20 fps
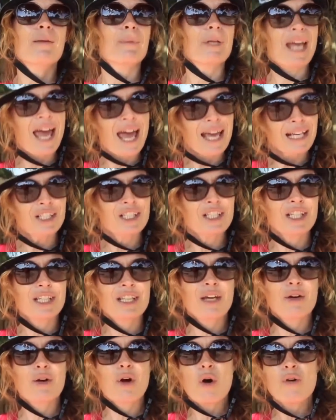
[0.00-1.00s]
but actually
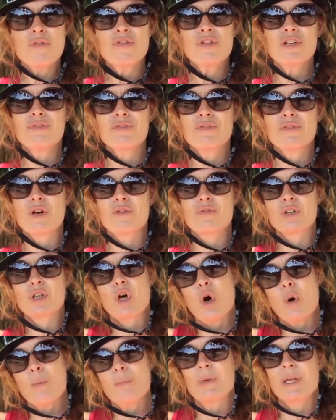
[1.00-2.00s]
they often involve a
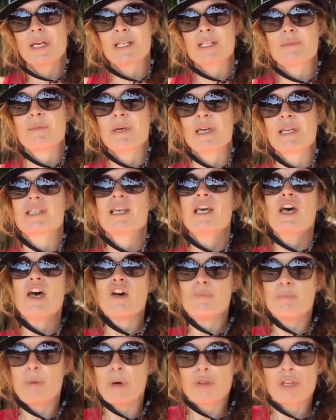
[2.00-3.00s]
complex mix
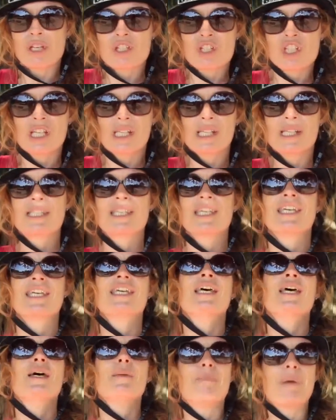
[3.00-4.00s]
of both agility,
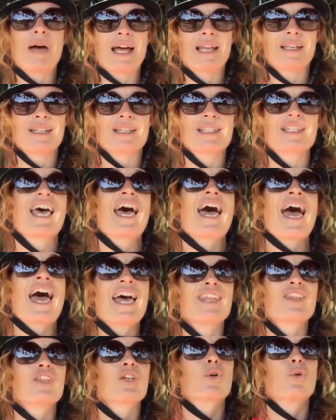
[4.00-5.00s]
balance,
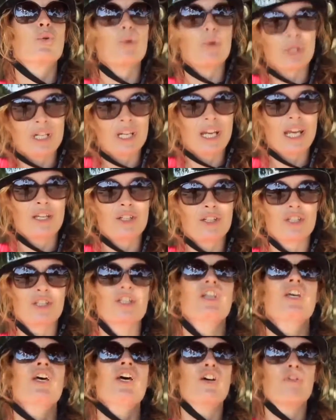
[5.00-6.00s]
and the coordination
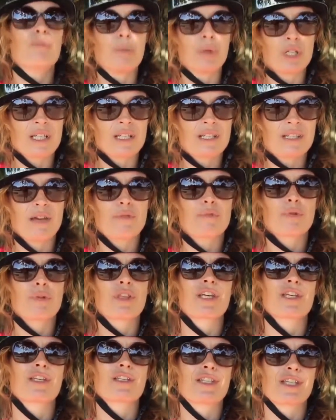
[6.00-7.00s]
of putting several
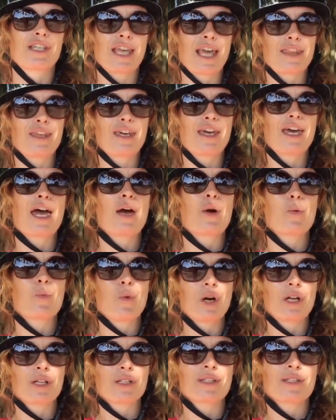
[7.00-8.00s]
things together at
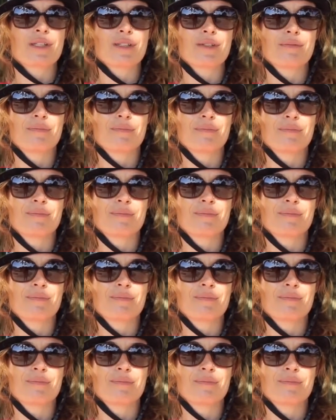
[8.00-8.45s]
once